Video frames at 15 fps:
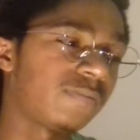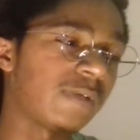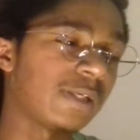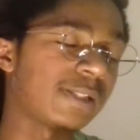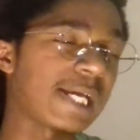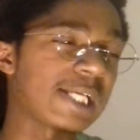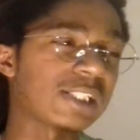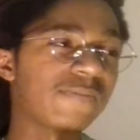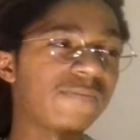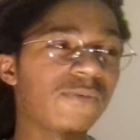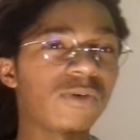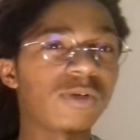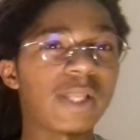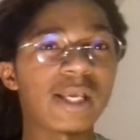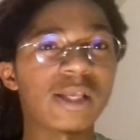Fantastic
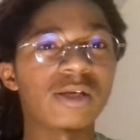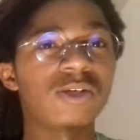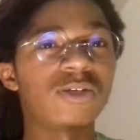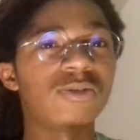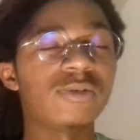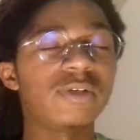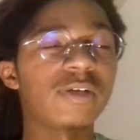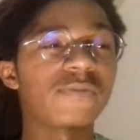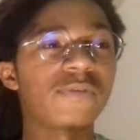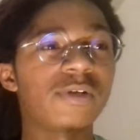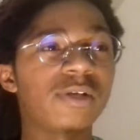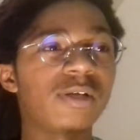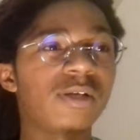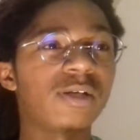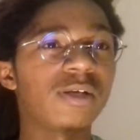Four, like, in a whole
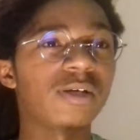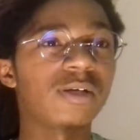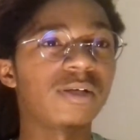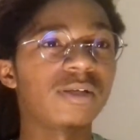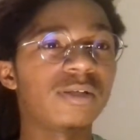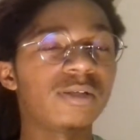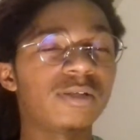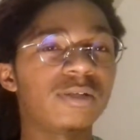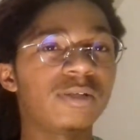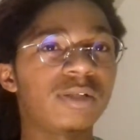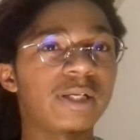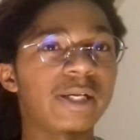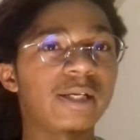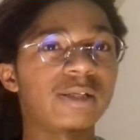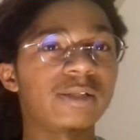different,
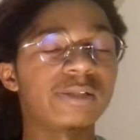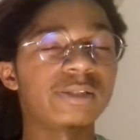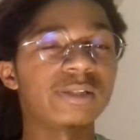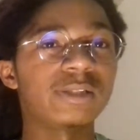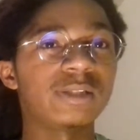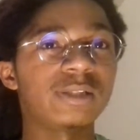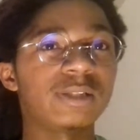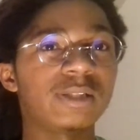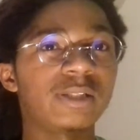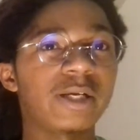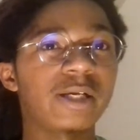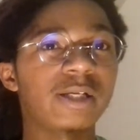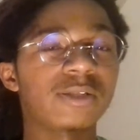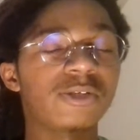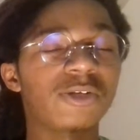like,
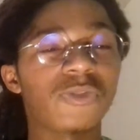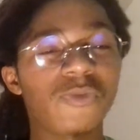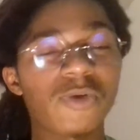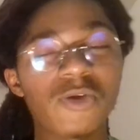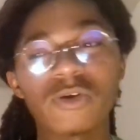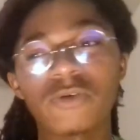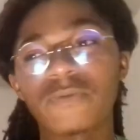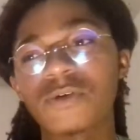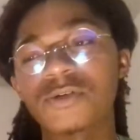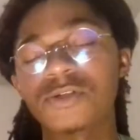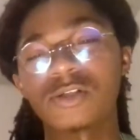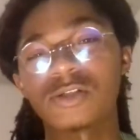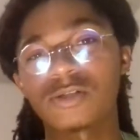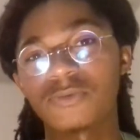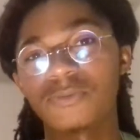like, there are three
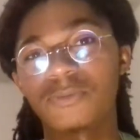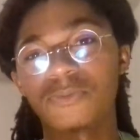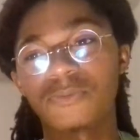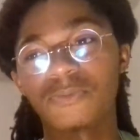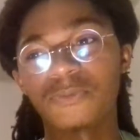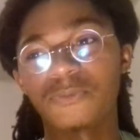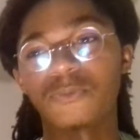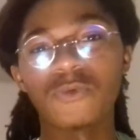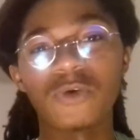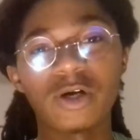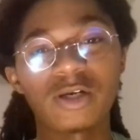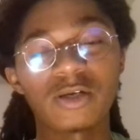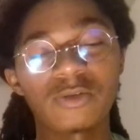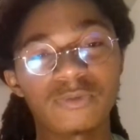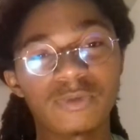universes.
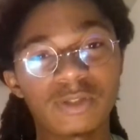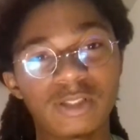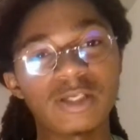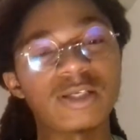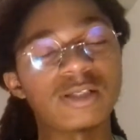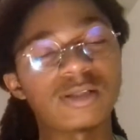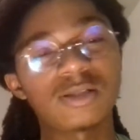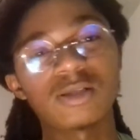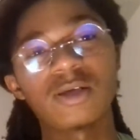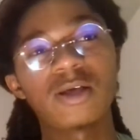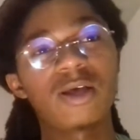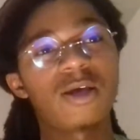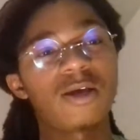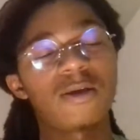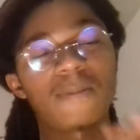One with this,
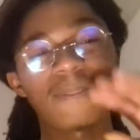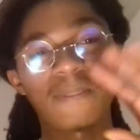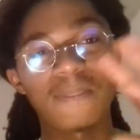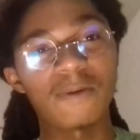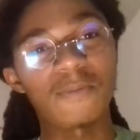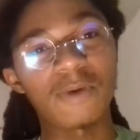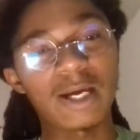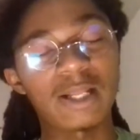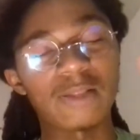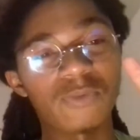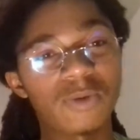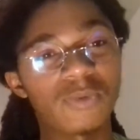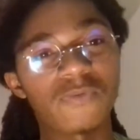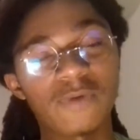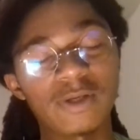then we got
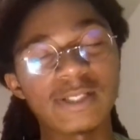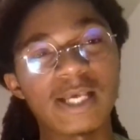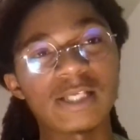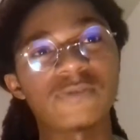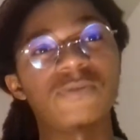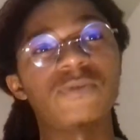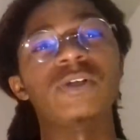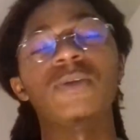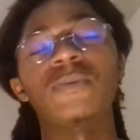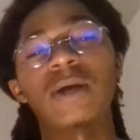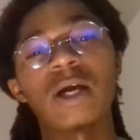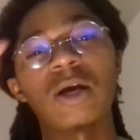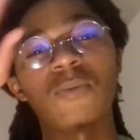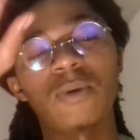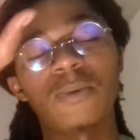one with the Fantastic Four, then we
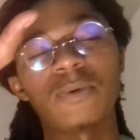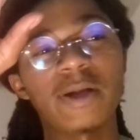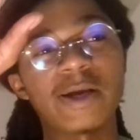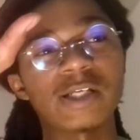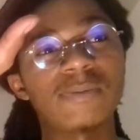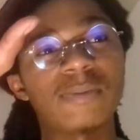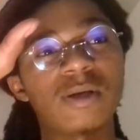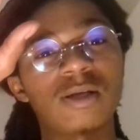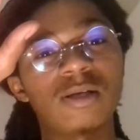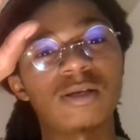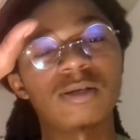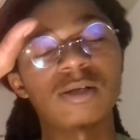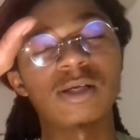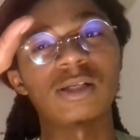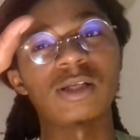got one with X-Men,
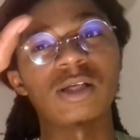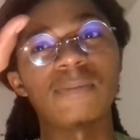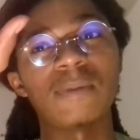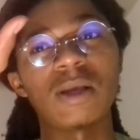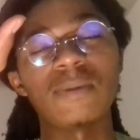and then